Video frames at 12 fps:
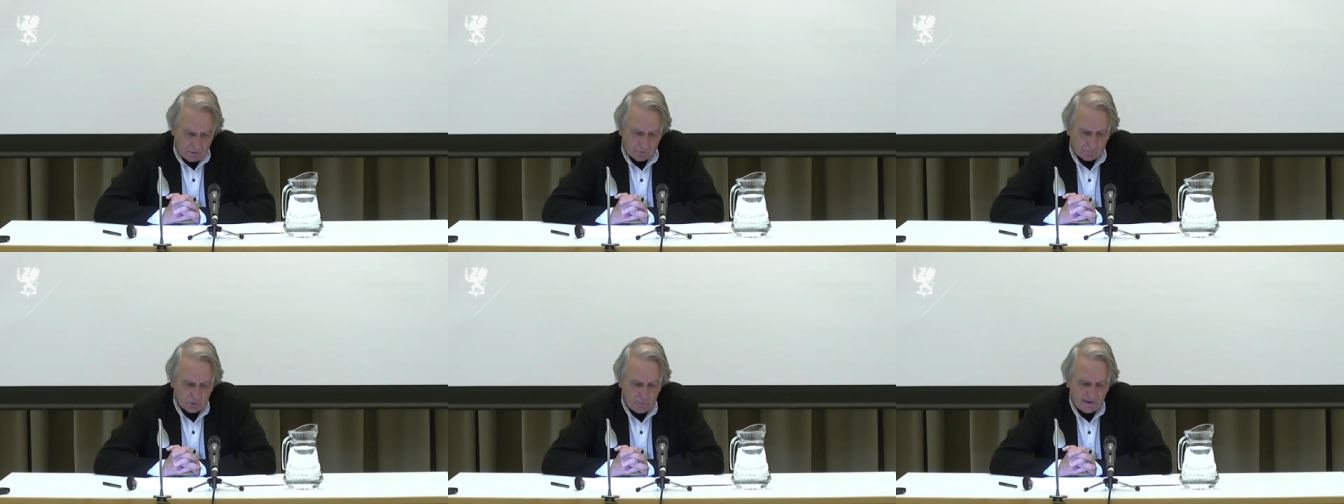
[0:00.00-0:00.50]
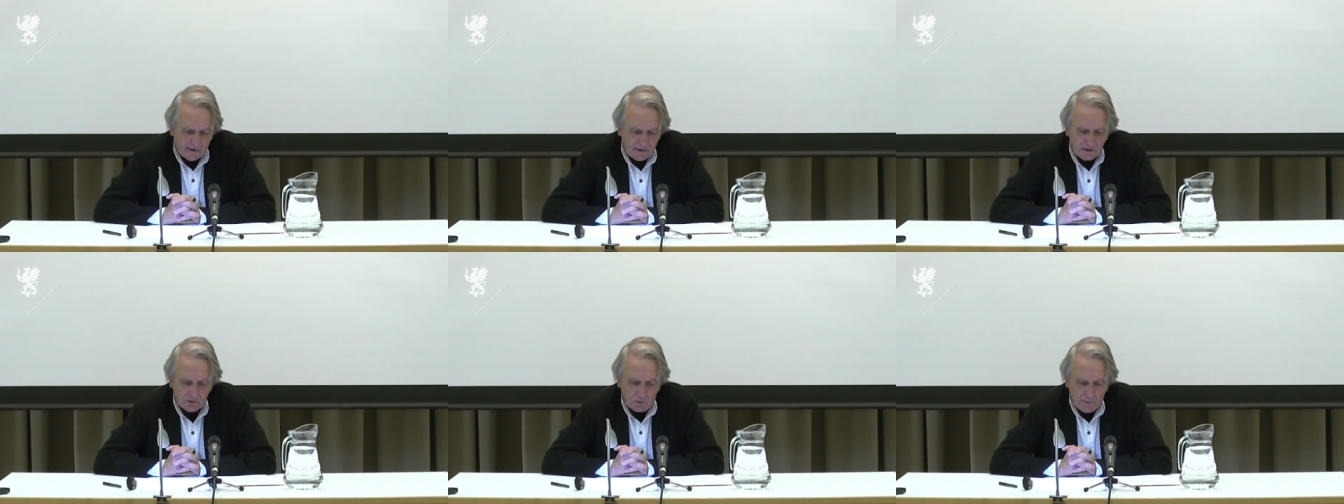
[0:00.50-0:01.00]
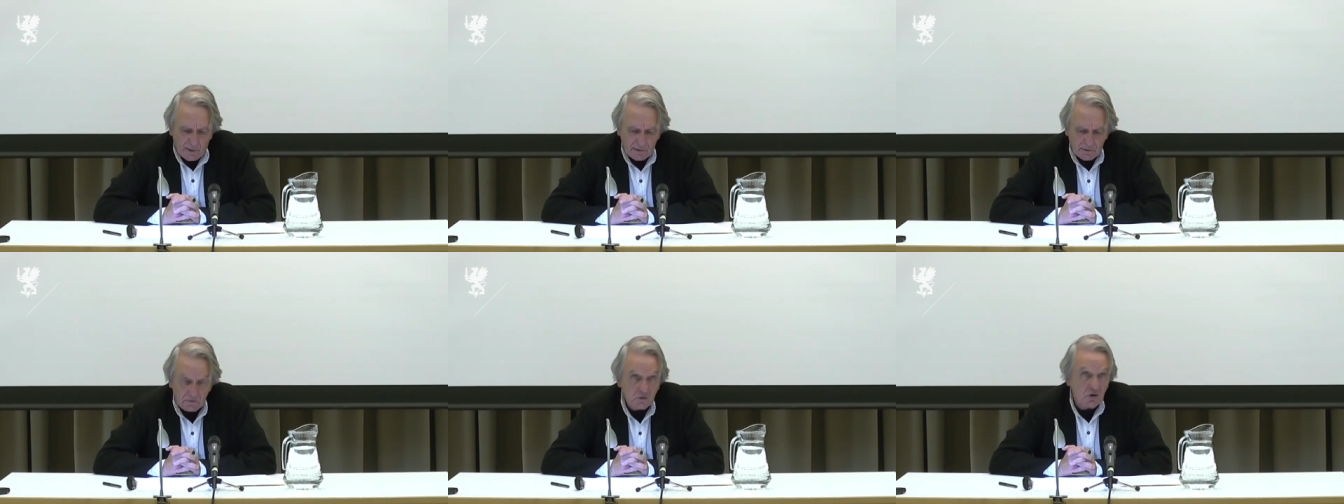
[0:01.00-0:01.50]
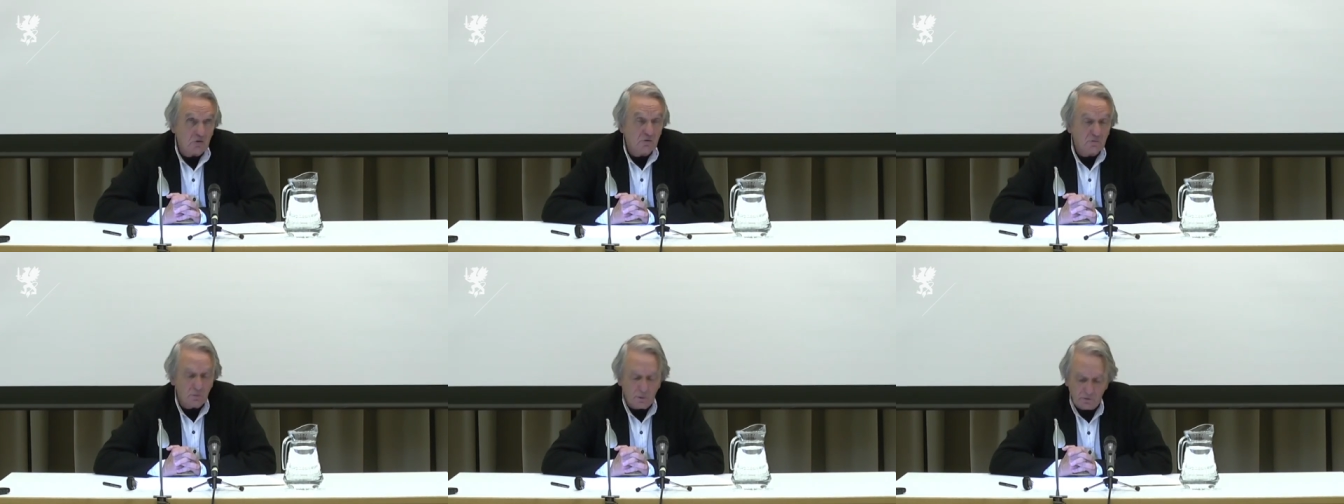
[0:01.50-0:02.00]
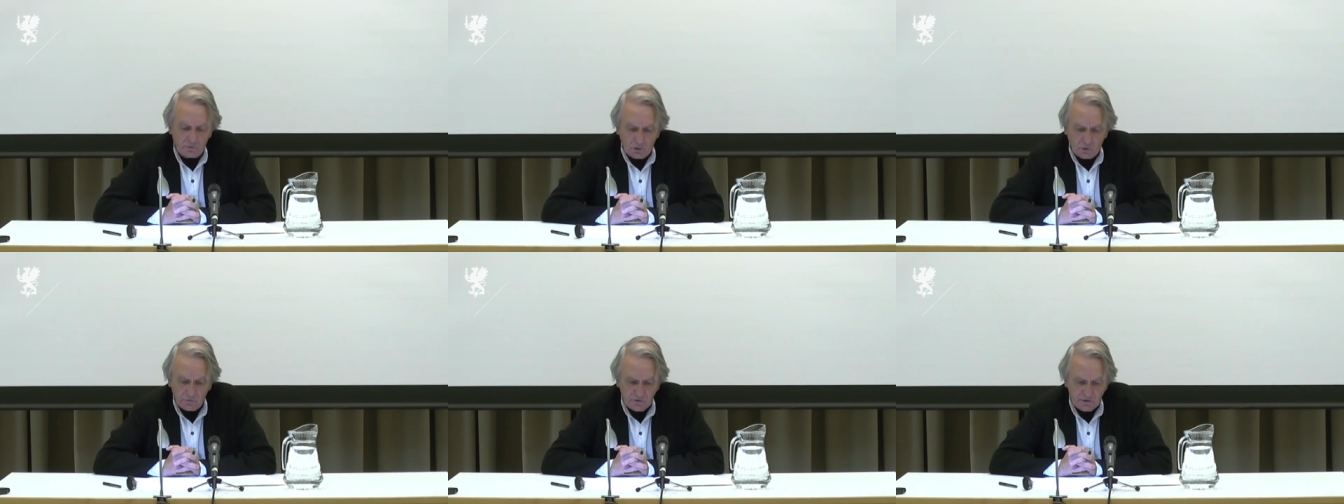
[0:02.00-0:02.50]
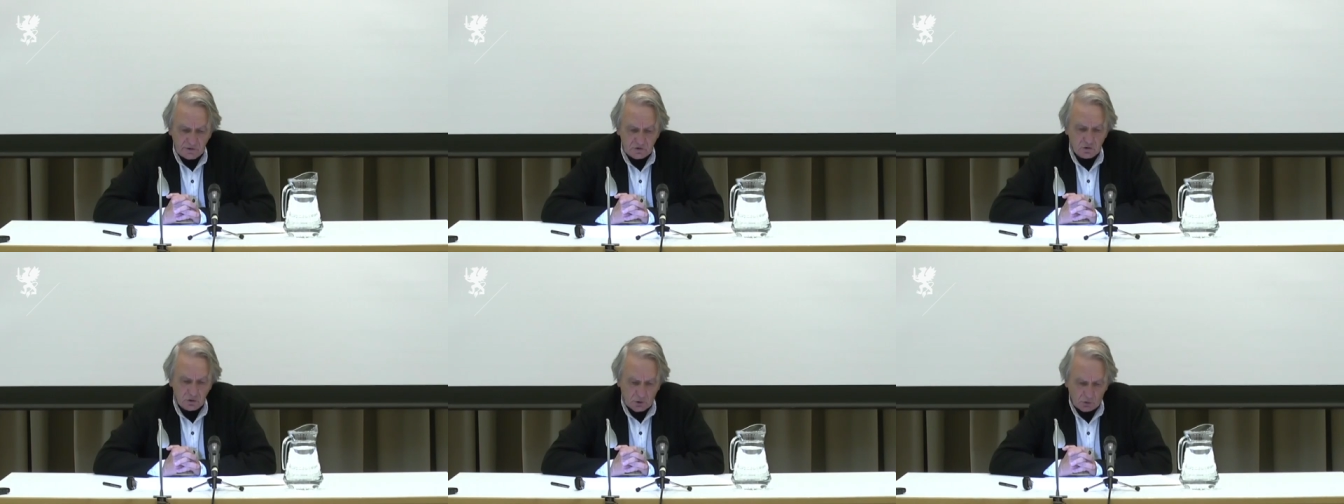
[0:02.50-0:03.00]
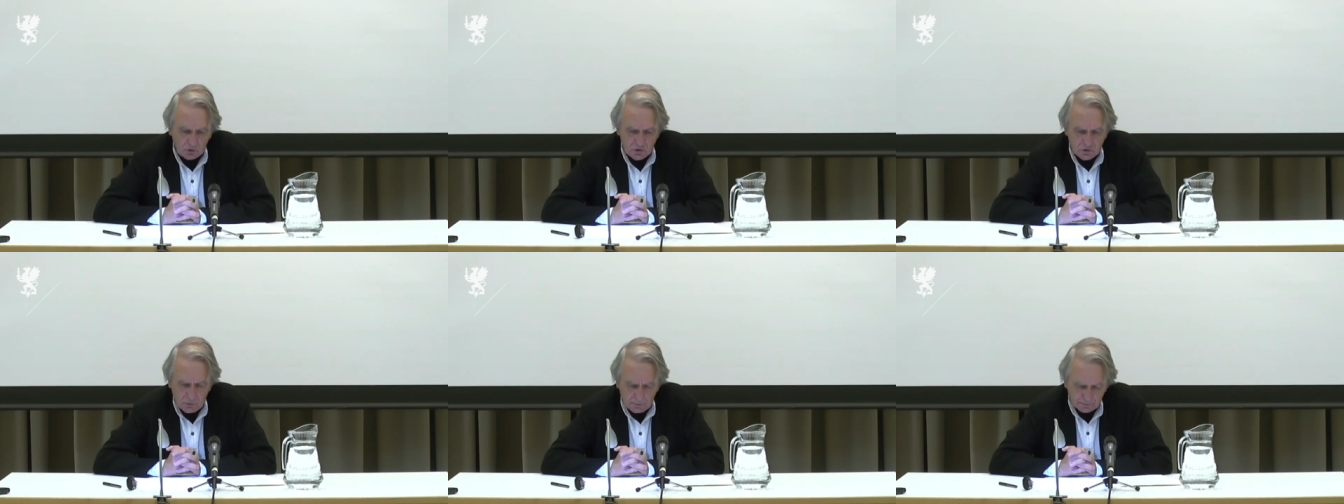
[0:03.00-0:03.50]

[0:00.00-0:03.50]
from the mechanical men consumers of kitsch culture.